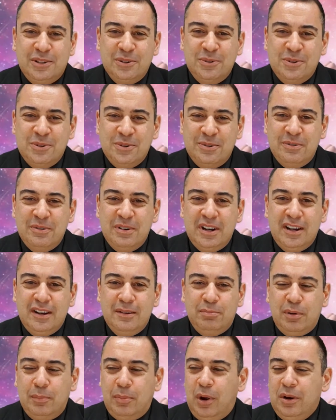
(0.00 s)
or
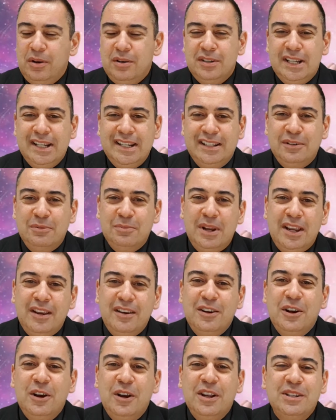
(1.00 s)
proposing to me,
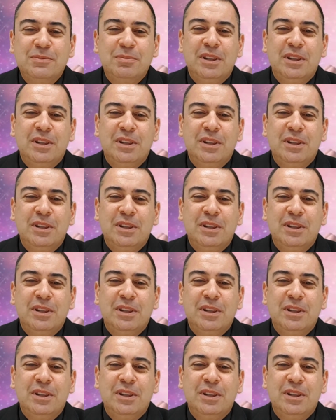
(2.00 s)
who knows.